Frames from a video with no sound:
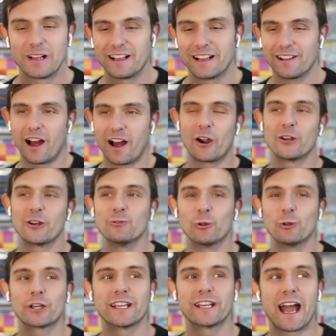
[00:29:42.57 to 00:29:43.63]
are you
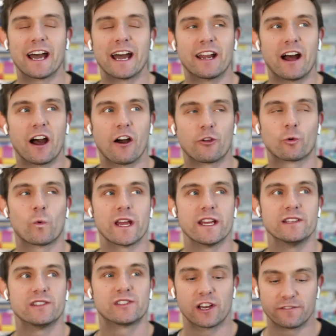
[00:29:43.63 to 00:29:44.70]
looking at other
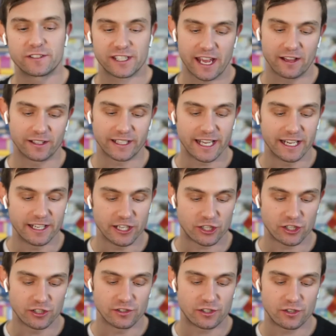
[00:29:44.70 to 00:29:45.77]
ways of scaling in
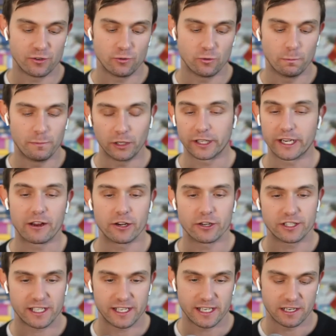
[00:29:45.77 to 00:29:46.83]
addition to building out your
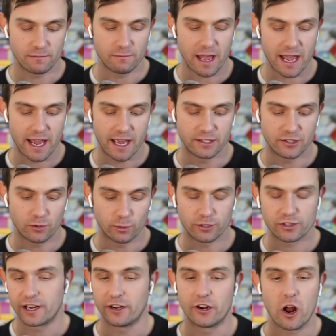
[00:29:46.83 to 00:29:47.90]
team and your
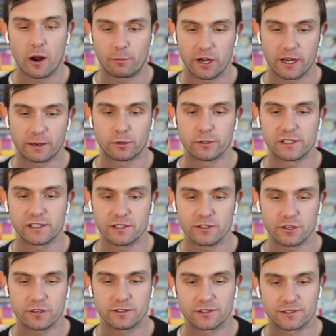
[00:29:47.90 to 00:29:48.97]
standard operating procedures?